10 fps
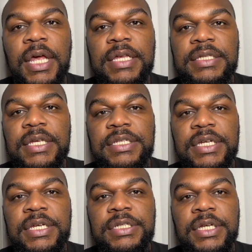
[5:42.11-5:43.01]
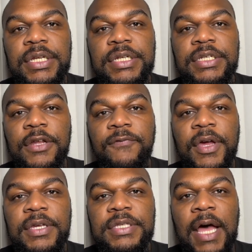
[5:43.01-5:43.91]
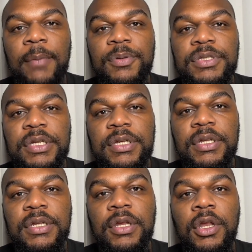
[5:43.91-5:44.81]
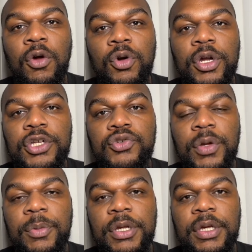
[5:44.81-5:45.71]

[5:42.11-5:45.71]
since each condition affects the opposite lower extremity.